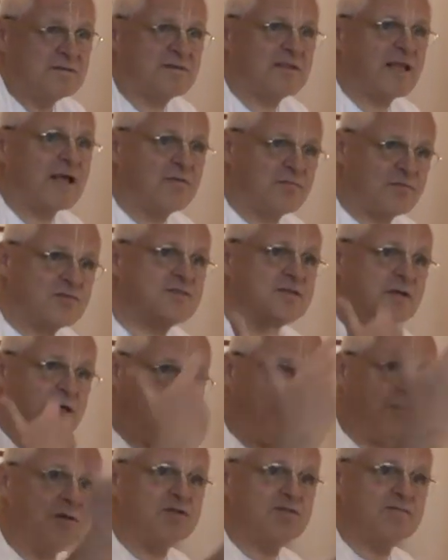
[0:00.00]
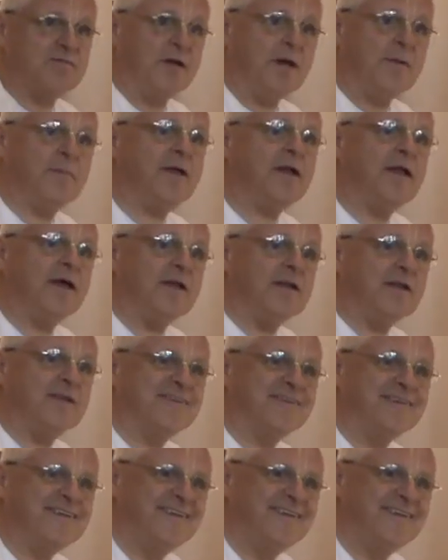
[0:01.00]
That was the image we emanated.